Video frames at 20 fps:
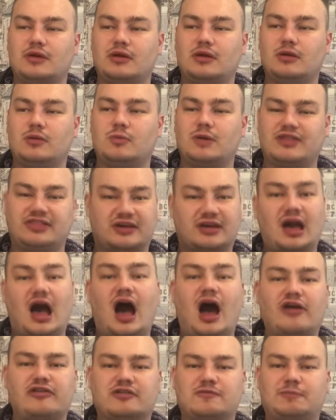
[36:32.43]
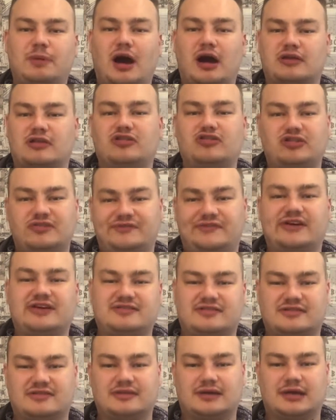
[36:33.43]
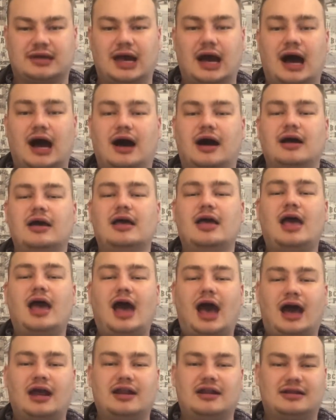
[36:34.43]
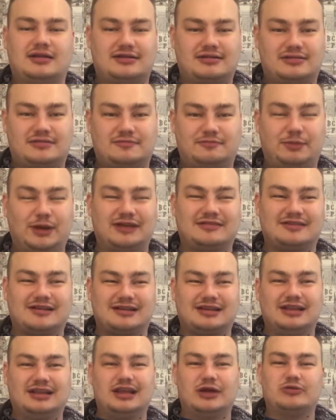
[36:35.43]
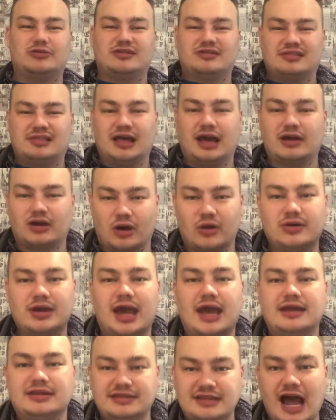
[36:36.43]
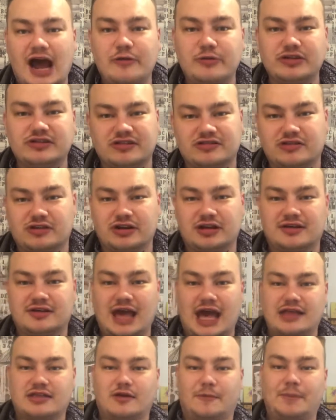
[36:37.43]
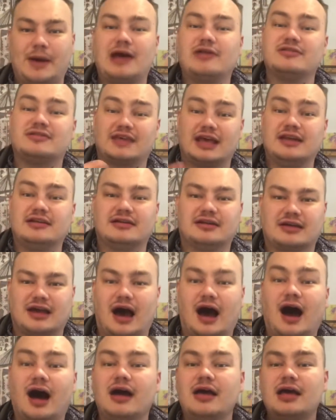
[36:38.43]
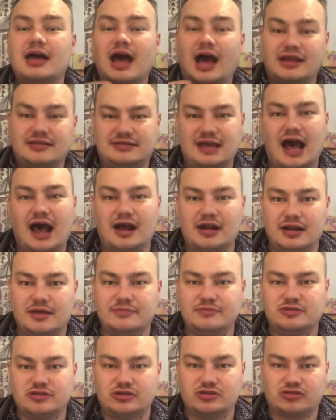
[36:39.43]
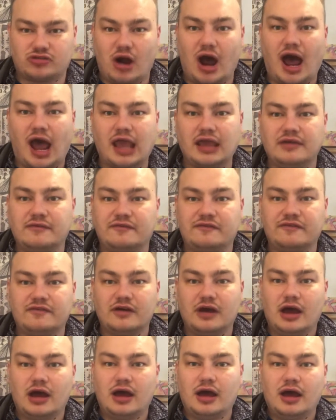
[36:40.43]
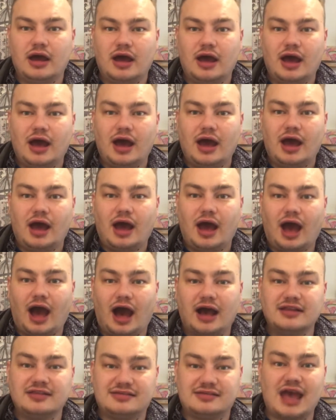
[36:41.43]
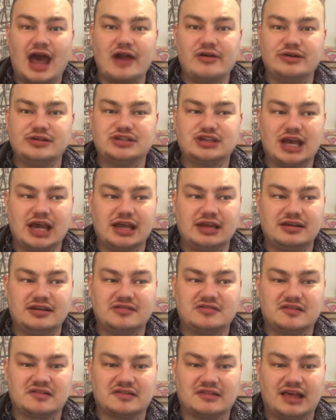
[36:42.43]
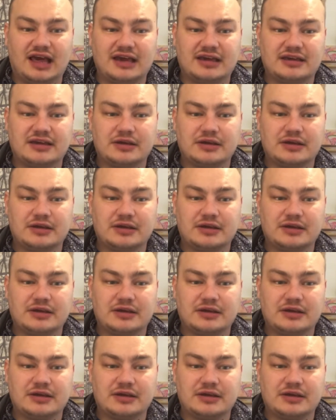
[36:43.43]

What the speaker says: where the car is parked and she fixes the car, and basically Luke is like, okay, now we just got to get your parents in the car and tell them to drive. And Sarah Jane is just like,